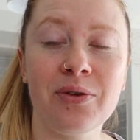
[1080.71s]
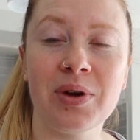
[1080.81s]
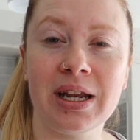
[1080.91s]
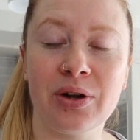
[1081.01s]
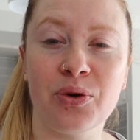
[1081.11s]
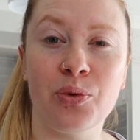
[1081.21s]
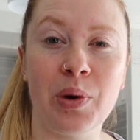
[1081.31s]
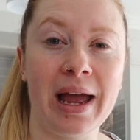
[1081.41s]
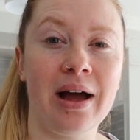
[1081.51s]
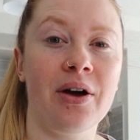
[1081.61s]
really cool
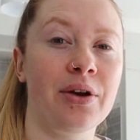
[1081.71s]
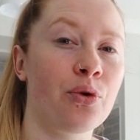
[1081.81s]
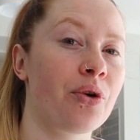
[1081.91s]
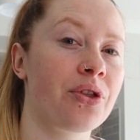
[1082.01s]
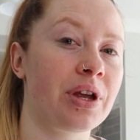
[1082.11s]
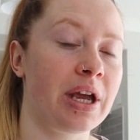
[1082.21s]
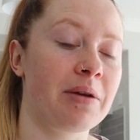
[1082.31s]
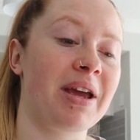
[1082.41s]
how an author can